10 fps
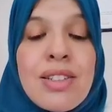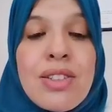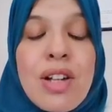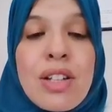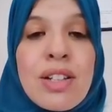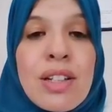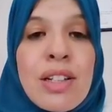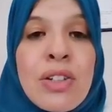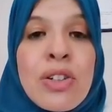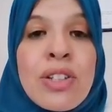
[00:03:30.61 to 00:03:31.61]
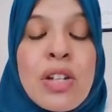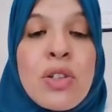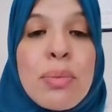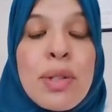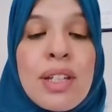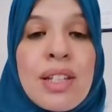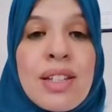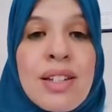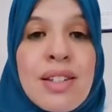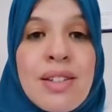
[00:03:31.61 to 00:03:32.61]
Toxic leaders tend to be
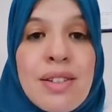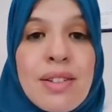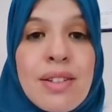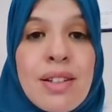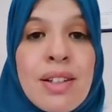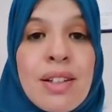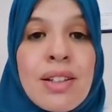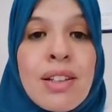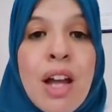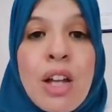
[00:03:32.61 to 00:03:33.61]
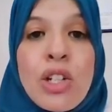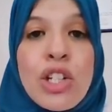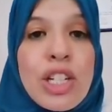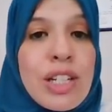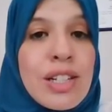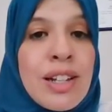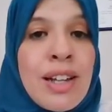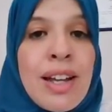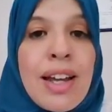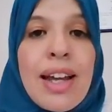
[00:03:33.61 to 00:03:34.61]
inconsistent, lie, cheat,
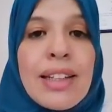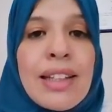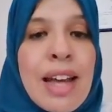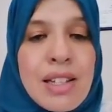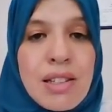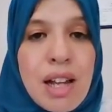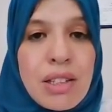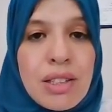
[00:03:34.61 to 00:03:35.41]
and gaslight